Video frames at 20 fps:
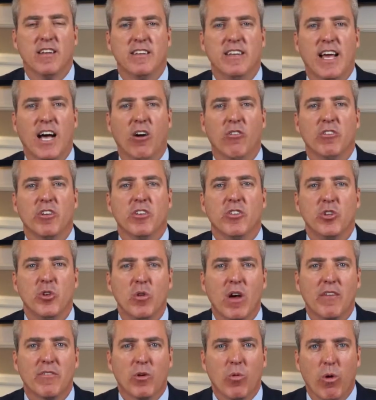Now, you
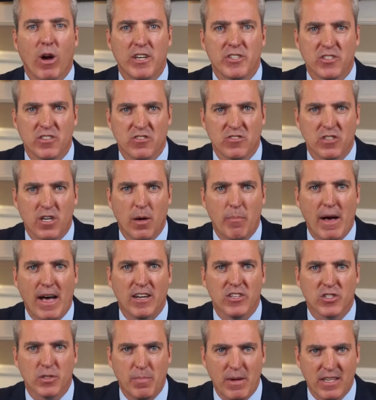have questions
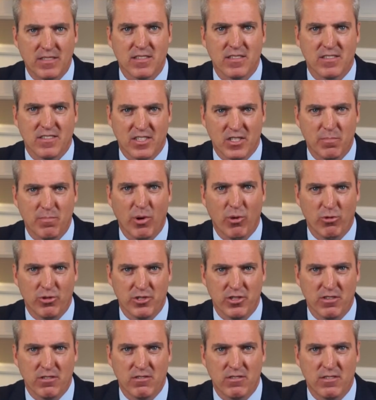about asbestos
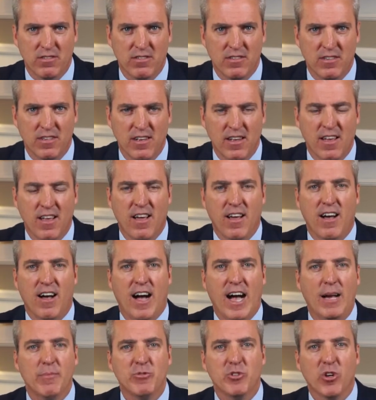exposure.
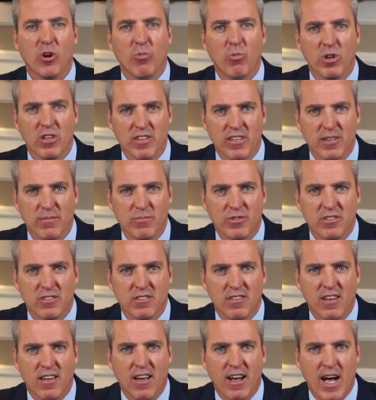I'm Joe Williams.
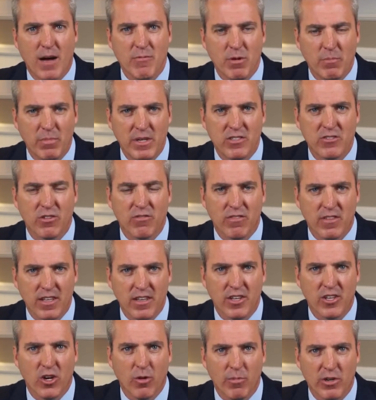I'm a
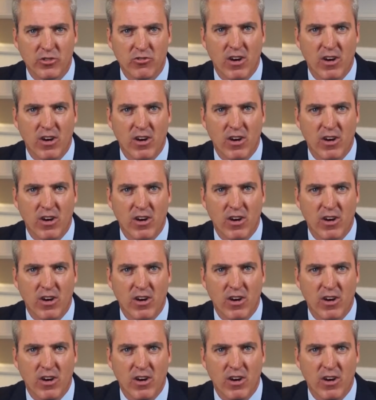mesothelioma